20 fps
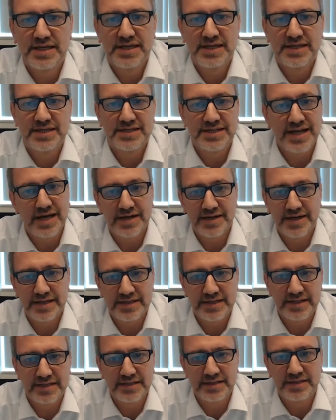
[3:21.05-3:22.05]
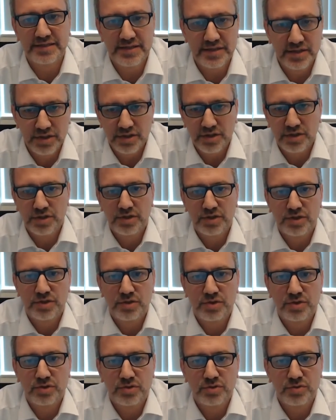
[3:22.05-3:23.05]
targeted
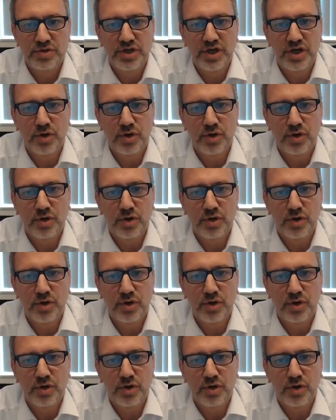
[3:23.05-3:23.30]
to the